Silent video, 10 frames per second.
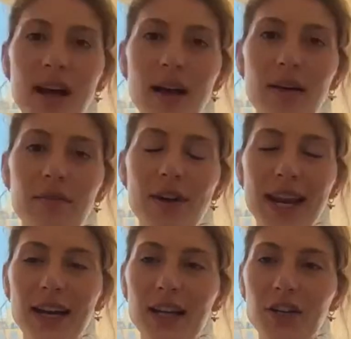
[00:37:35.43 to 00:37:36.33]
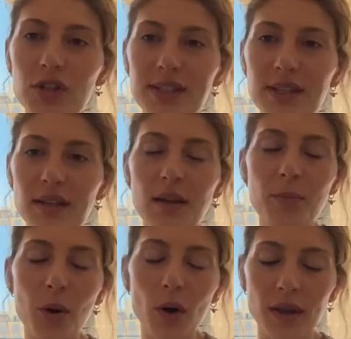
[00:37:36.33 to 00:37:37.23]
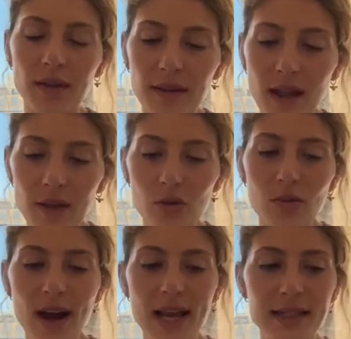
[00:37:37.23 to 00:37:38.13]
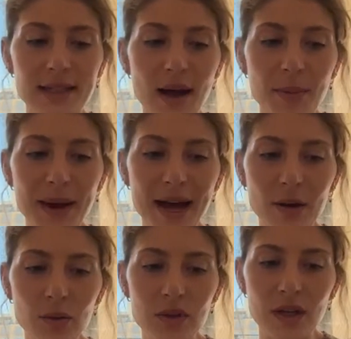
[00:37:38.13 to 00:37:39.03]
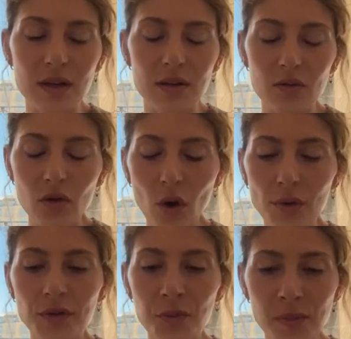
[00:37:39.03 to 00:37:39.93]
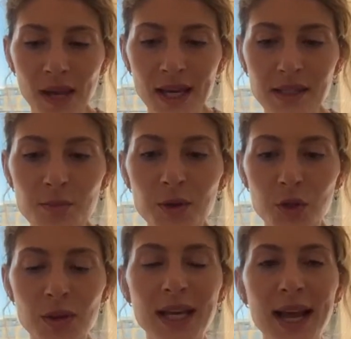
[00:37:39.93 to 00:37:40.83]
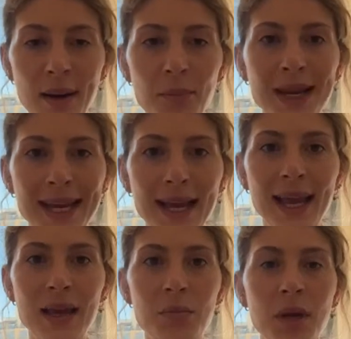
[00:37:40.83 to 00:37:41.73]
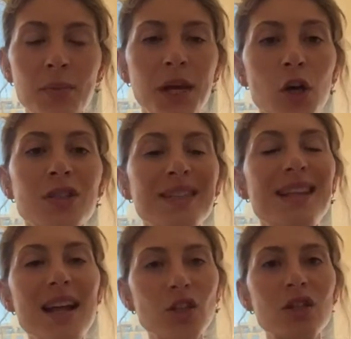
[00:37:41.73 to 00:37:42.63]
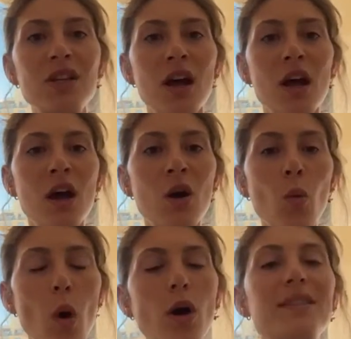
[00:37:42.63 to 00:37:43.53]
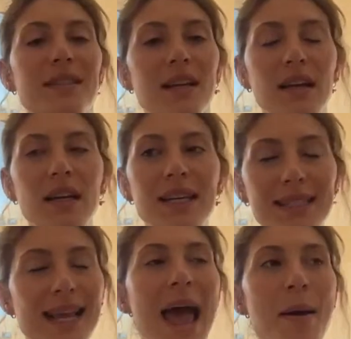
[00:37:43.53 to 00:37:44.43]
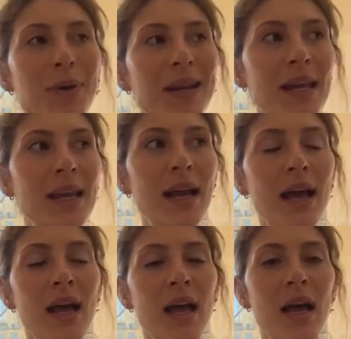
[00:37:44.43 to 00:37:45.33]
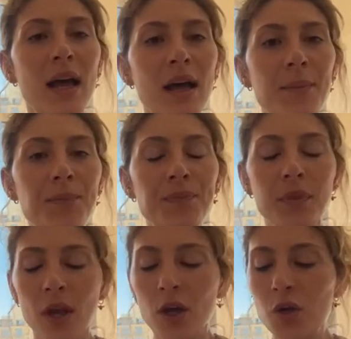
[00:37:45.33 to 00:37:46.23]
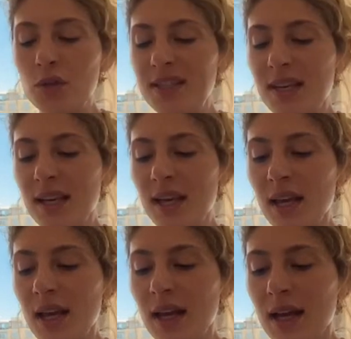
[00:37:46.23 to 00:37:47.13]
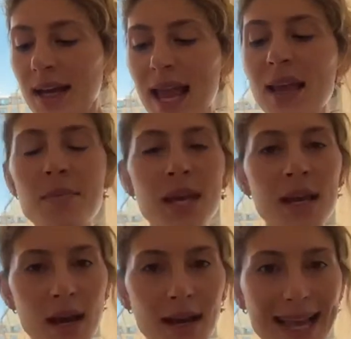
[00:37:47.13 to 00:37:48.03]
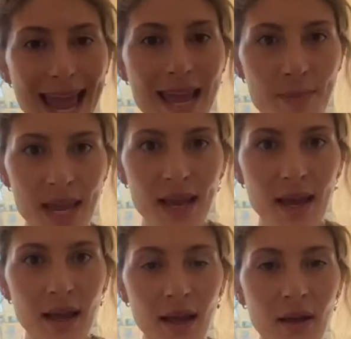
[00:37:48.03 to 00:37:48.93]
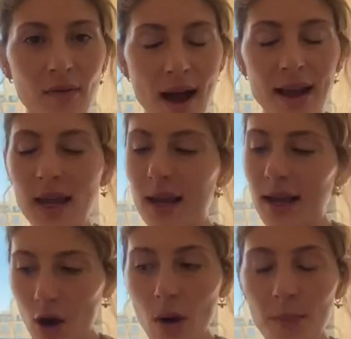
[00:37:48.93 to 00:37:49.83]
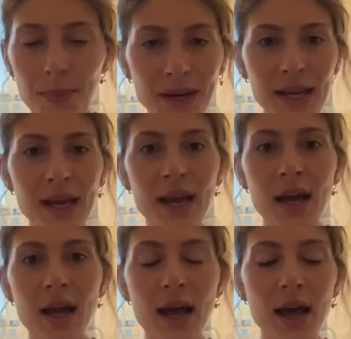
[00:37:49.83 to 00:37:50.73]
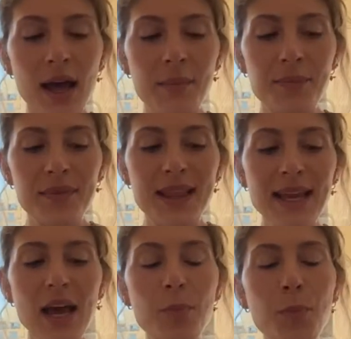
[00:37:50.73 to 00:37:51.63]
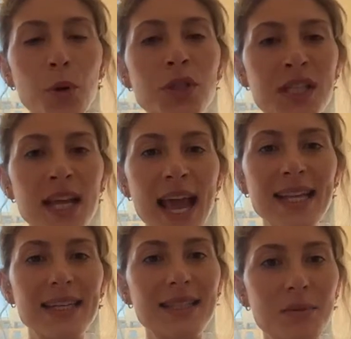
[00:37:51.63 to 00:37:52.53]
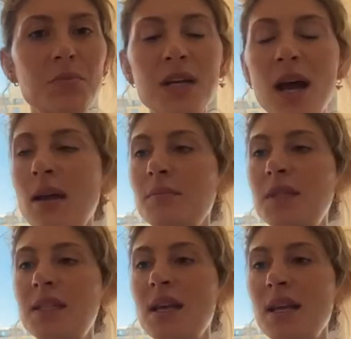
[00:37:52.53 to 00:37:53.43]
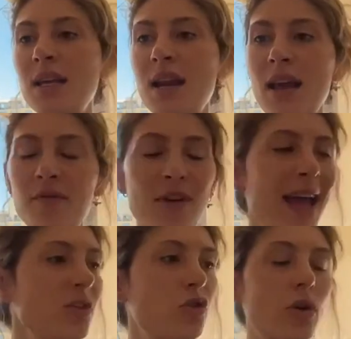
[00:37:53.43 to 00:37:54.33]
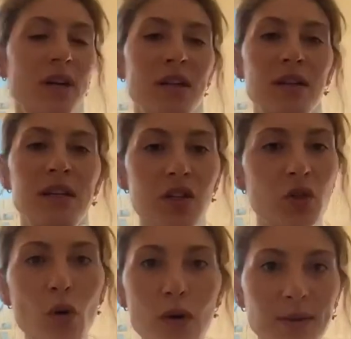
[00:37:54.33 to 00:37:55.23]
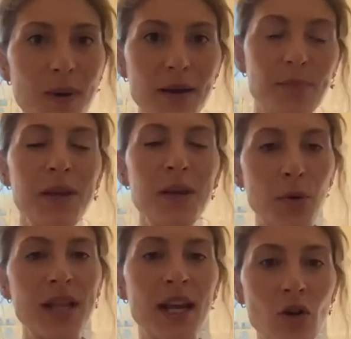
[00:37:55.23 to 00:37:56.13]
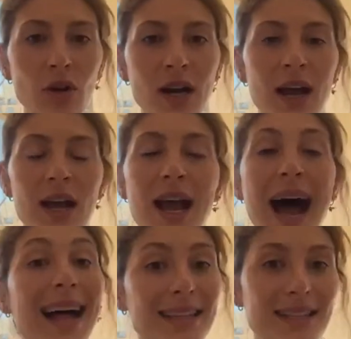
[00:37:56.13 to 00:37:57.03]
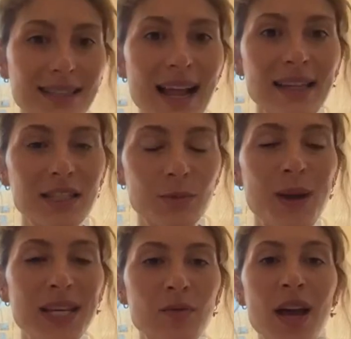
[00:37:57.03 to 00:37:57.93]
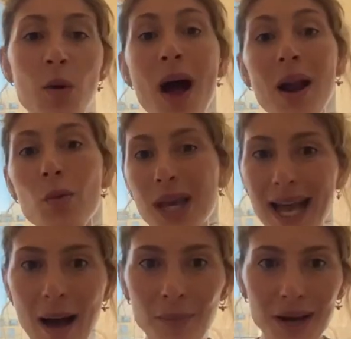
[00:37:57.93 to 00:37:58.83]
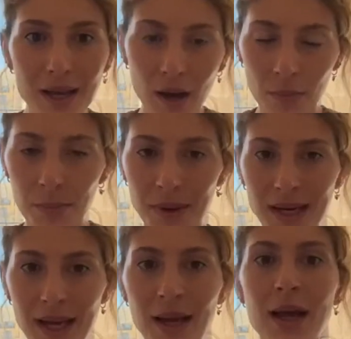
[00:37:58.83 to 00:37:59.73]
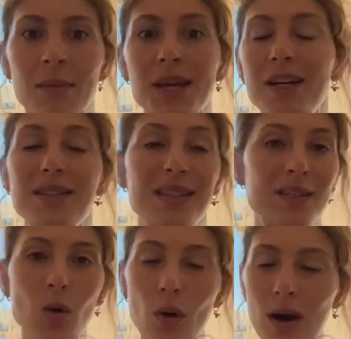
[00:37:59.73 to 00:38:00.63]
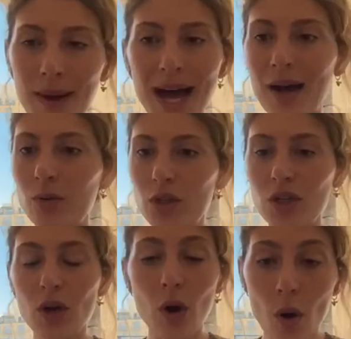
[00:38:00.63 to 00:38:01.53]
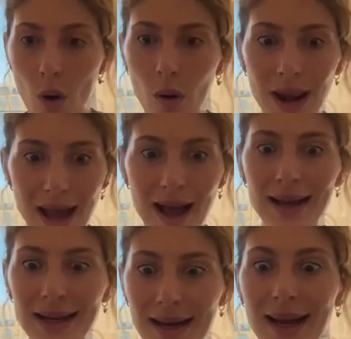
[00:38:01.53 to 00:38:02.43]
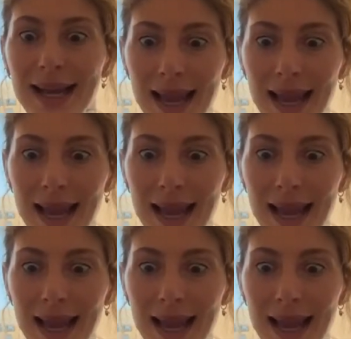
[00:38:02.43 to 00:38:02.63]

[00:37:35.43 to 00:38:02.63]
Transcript: uh, very interesting the point that you raised about uh, don't mix between gambling and gaming because that's what uh, is happening. Um, you see, gaming gaming right company um, they are put together sometimes in event or in discourse by people they don't understand the space very well we gambling company because it's all about you know online